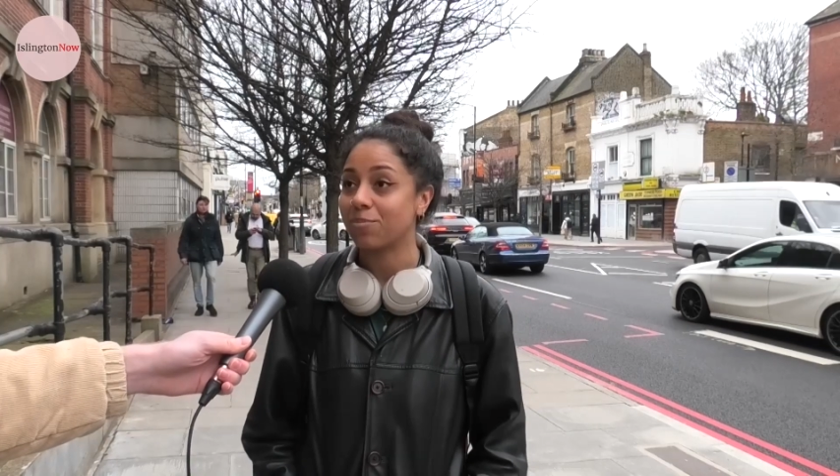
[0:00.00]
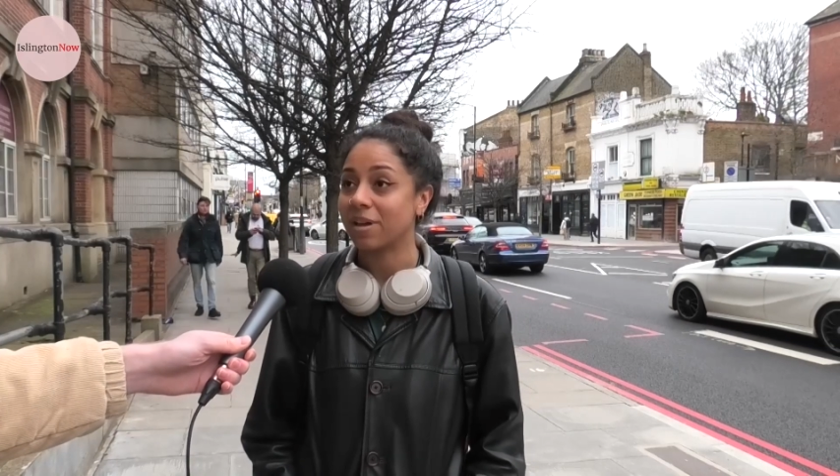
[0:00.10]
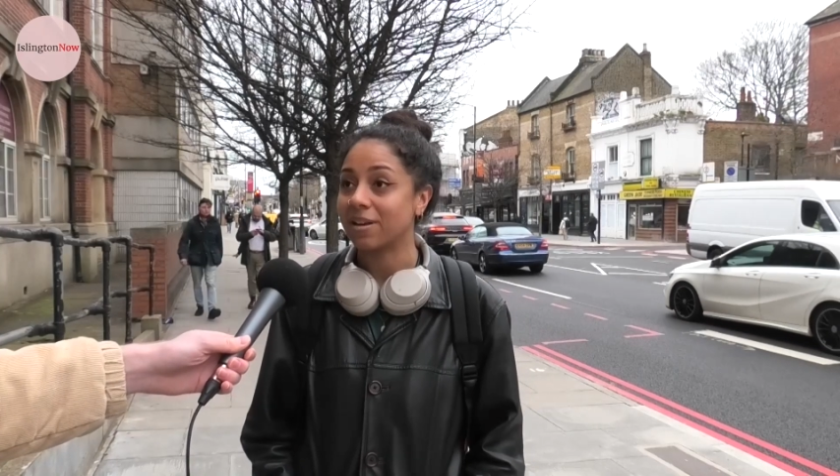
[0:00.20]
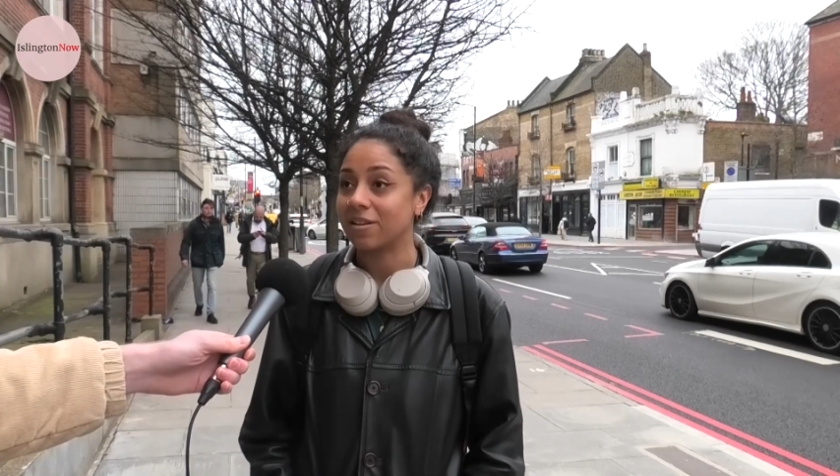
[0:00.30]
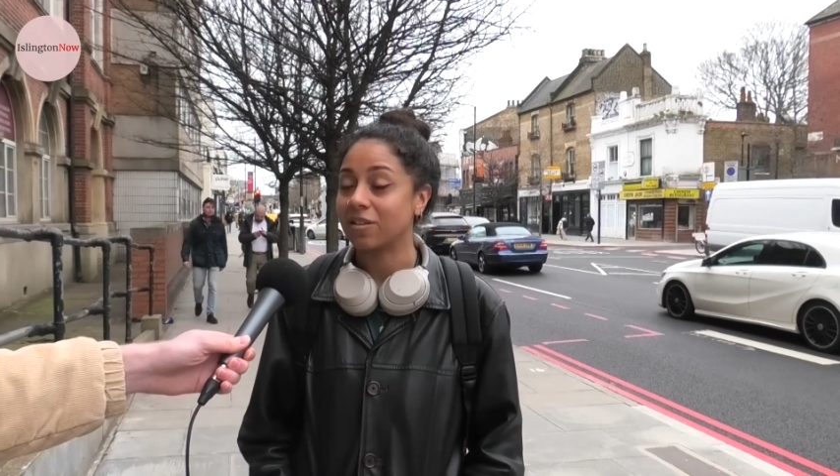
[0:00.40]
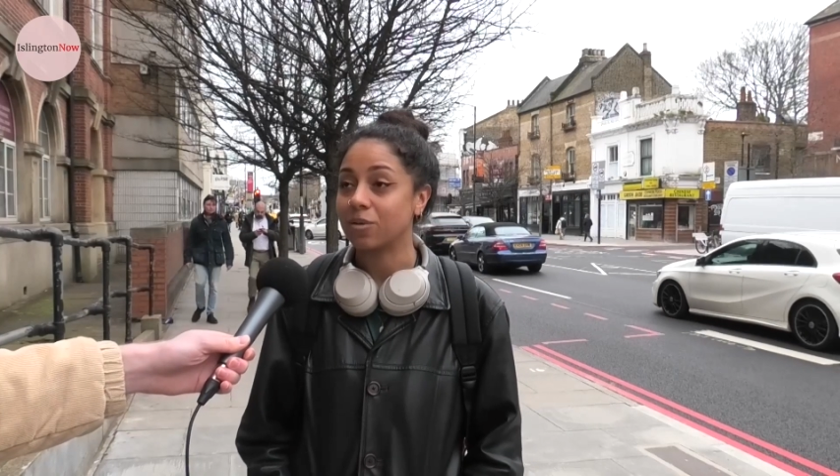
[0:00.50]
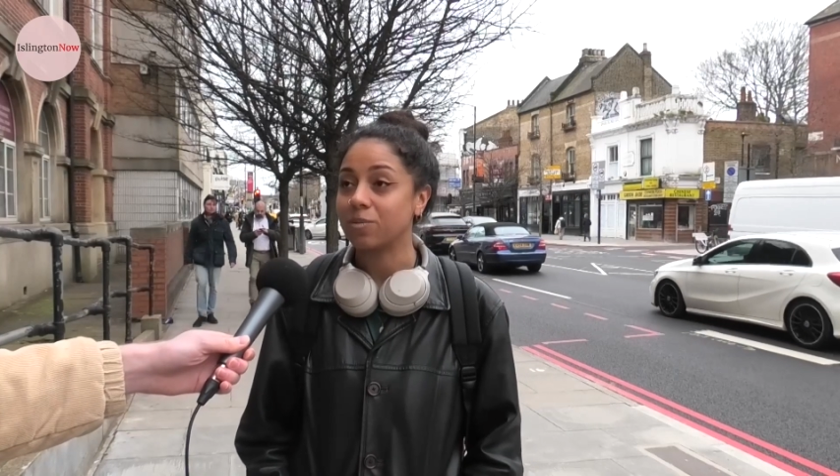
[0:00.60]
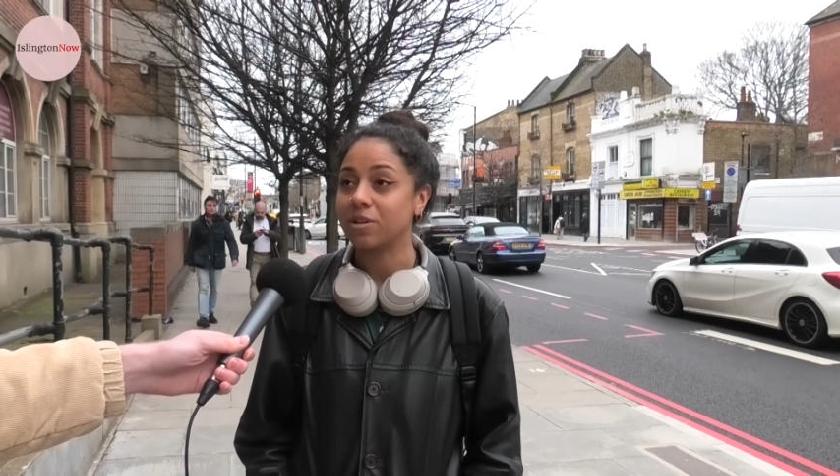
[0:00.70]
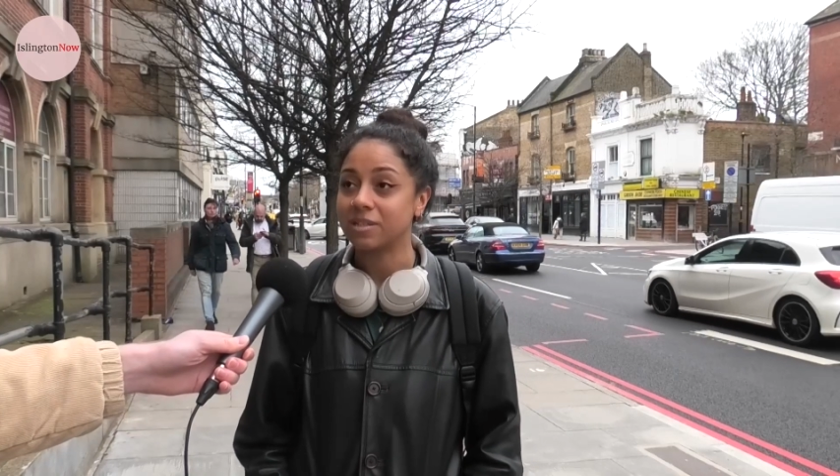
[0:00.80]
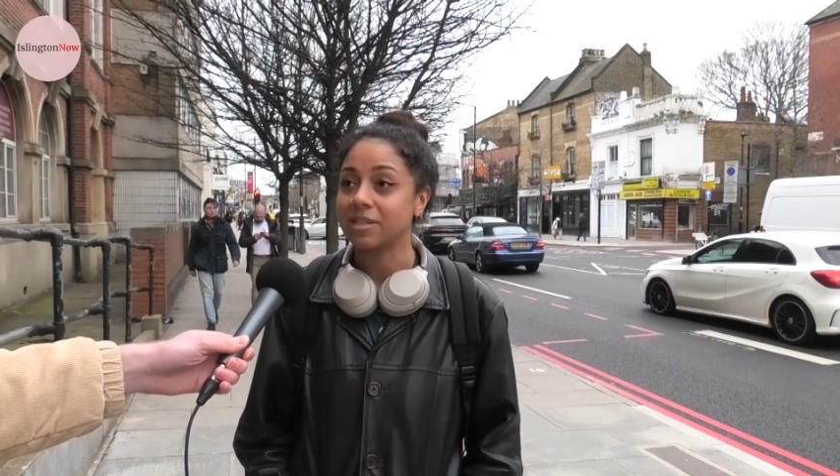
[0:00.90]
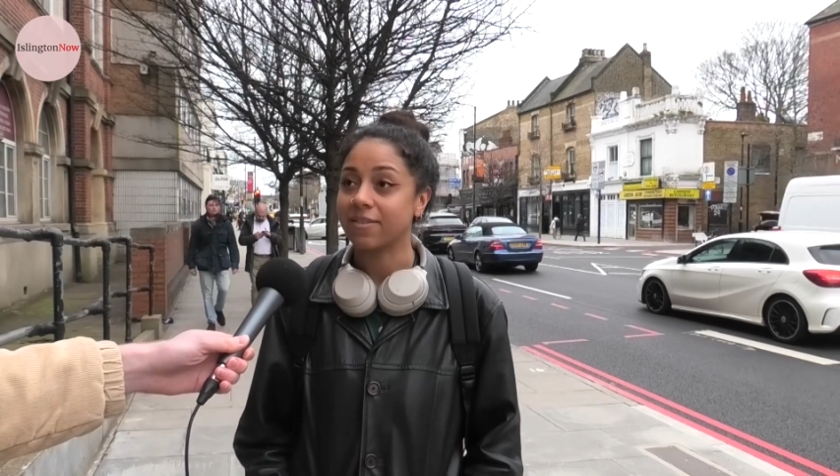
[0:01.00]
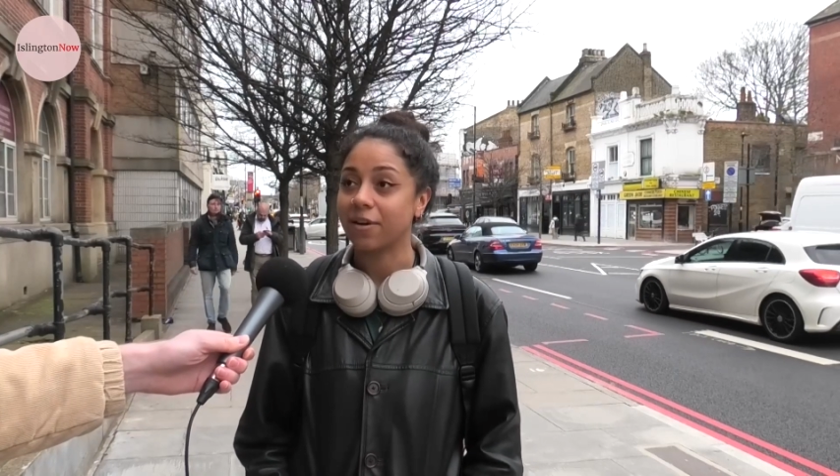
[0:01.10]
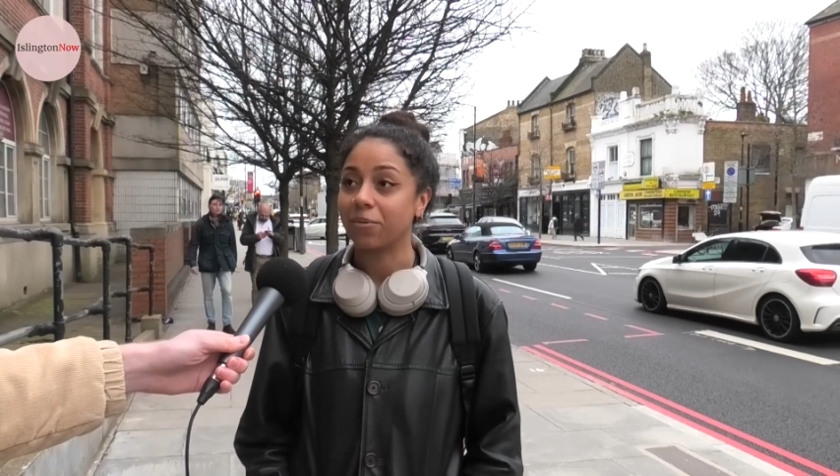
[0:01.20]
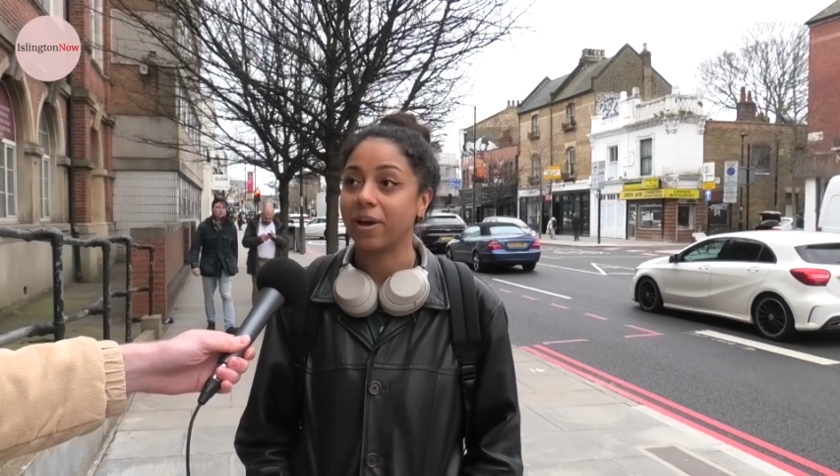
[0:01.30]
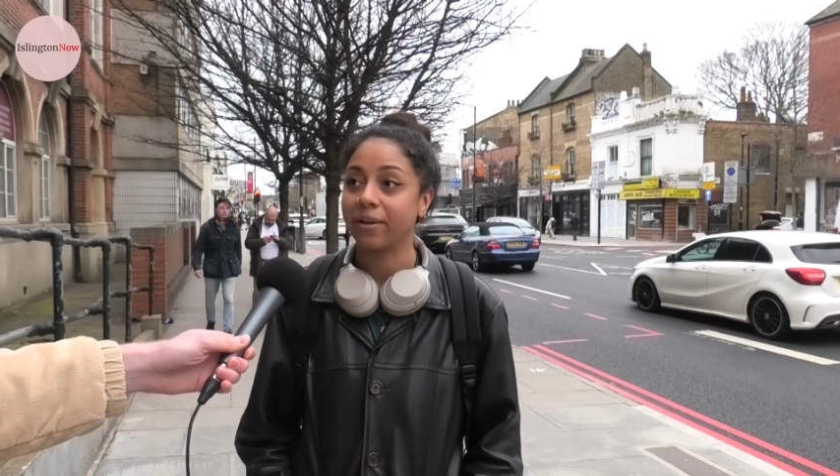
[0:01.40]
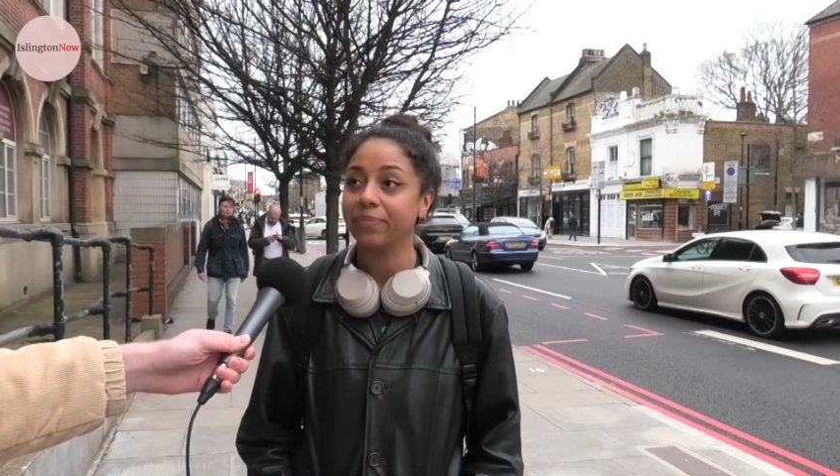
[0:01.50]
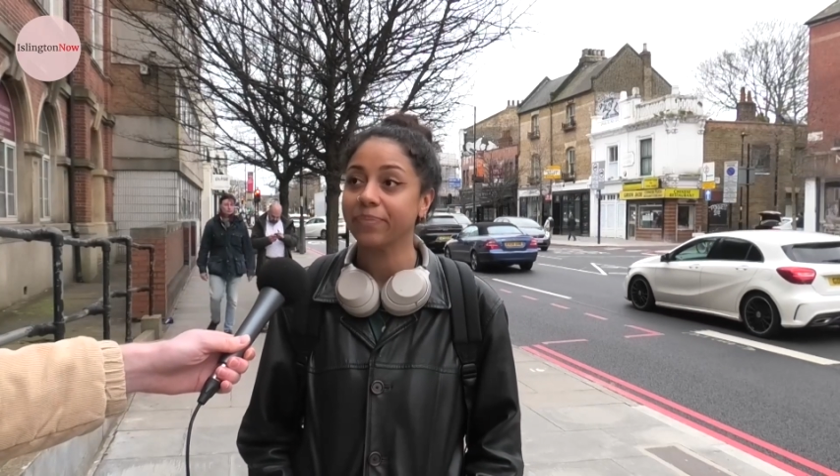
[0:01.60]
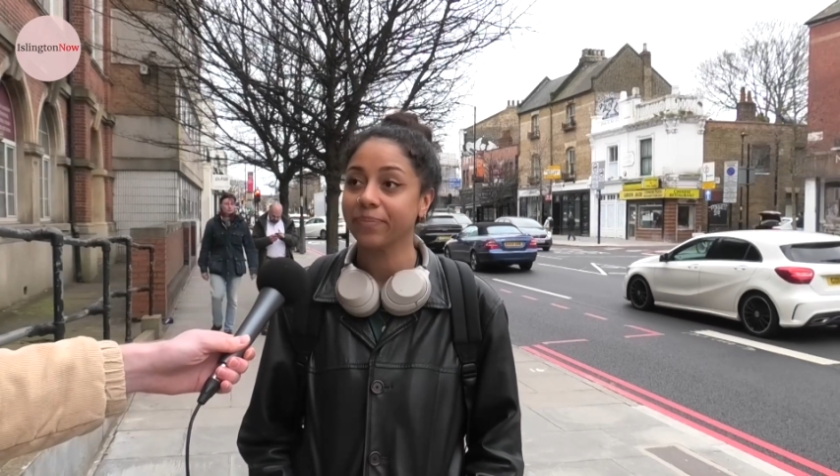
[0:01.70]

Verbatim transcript: embedded in the community in that way.